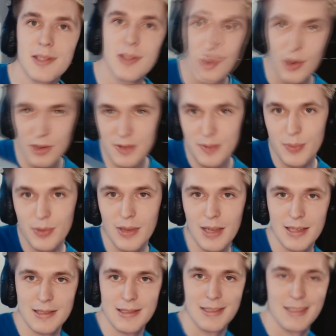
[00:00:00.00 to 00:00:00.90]
Os
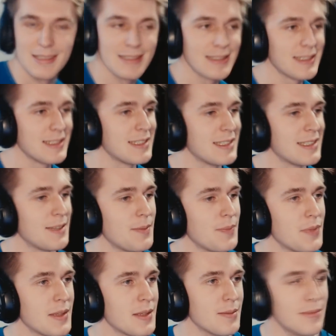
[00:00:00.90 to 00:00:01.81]
budlaska.
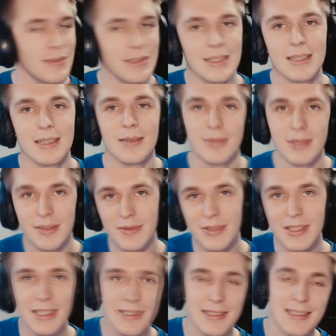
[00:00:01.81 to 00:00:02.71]

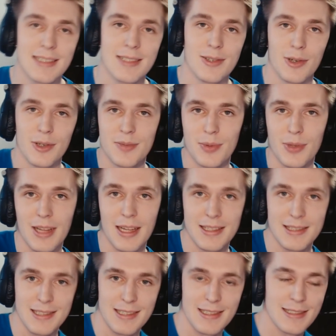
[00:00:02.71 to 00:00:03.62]
Privyet, os budlaska.